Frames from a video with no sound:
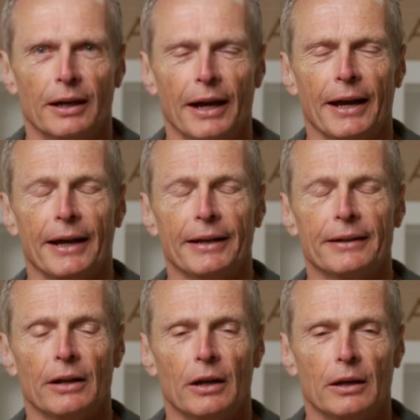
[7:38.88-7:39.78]

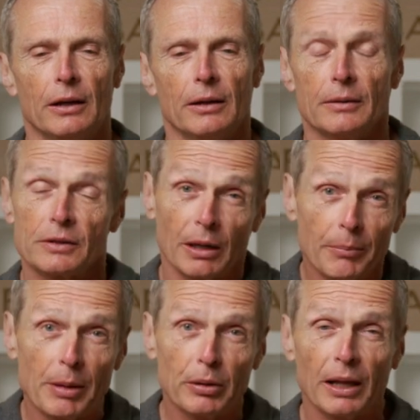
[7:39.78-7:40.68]
And some
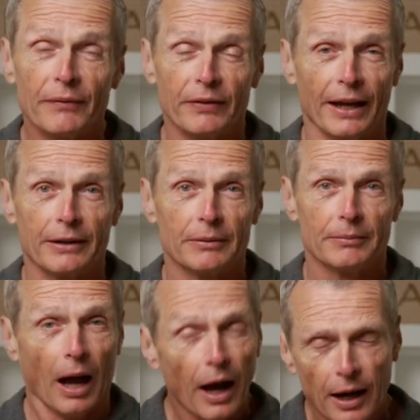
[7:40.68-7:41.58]
people love that.
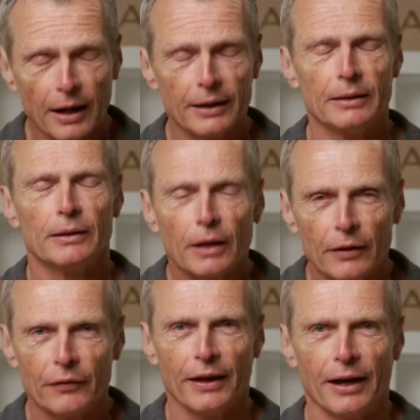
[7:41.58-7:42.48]
I
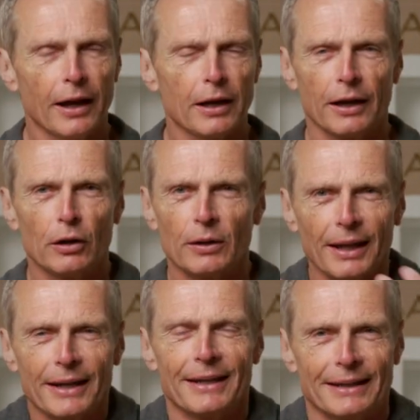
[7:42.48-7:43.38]
love that. I don't
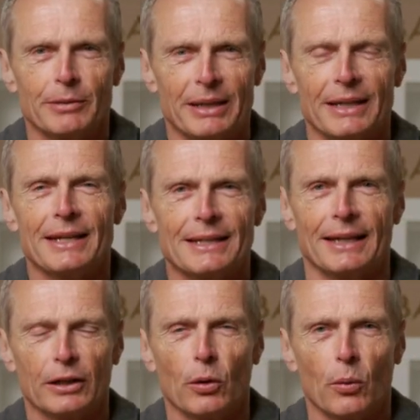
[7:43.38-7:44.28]
like it to be easy.
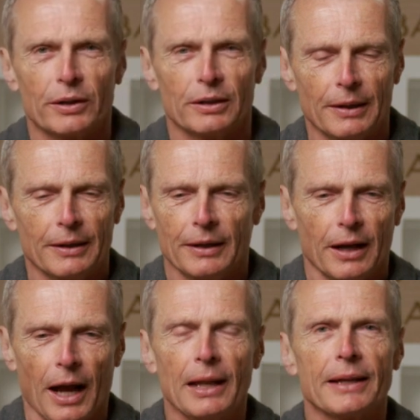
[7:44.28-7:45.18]

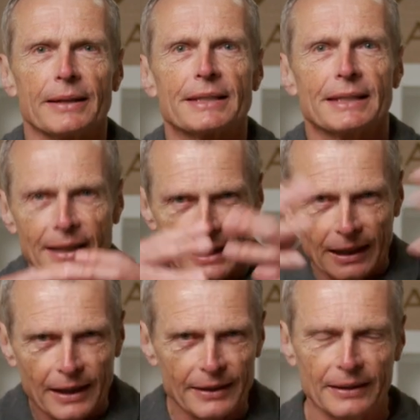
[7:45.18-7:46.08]
I like the skill. I
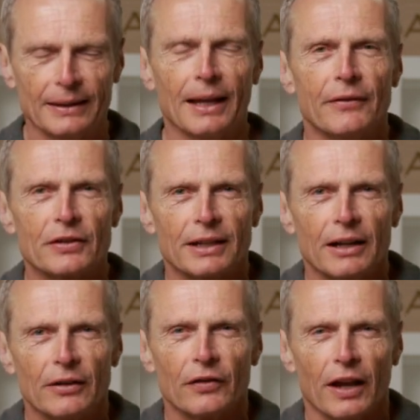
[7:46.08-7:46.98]
like the
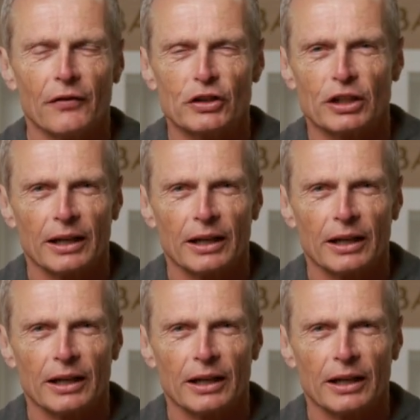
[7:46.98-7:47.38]
lifestyle of fly fishing.